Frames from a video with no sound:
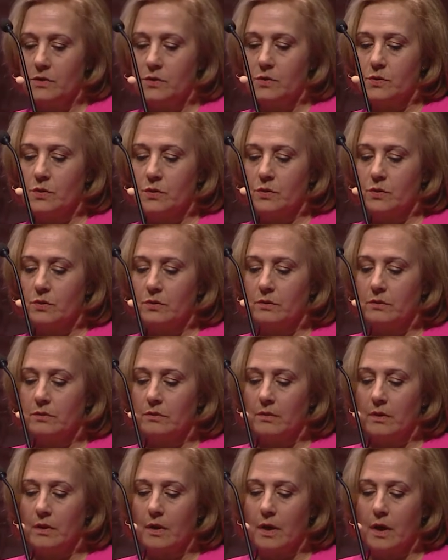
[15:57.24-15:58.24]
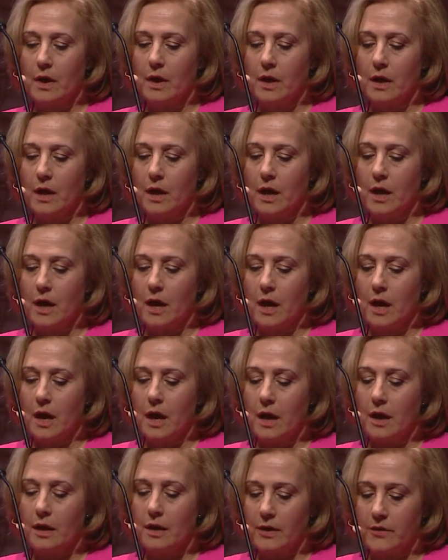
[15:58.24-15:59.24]
So
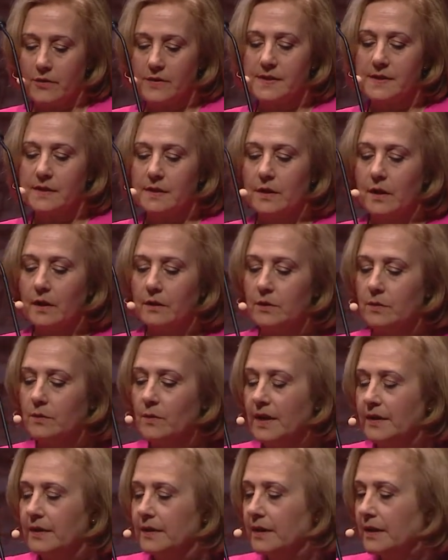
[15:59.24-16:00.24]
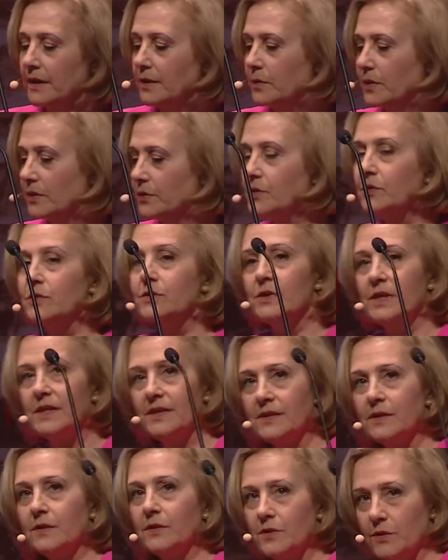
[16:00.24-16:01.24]
there is another one that I want you to
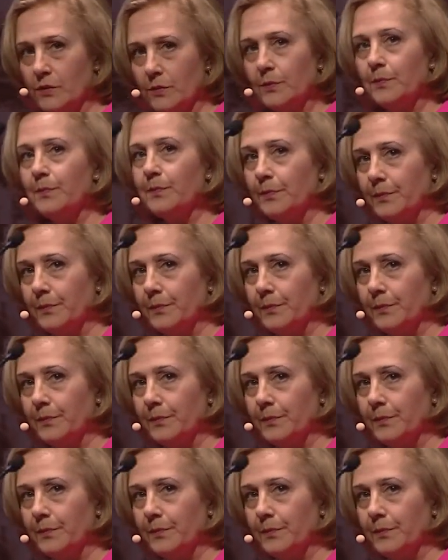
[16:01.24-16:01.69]
listen to.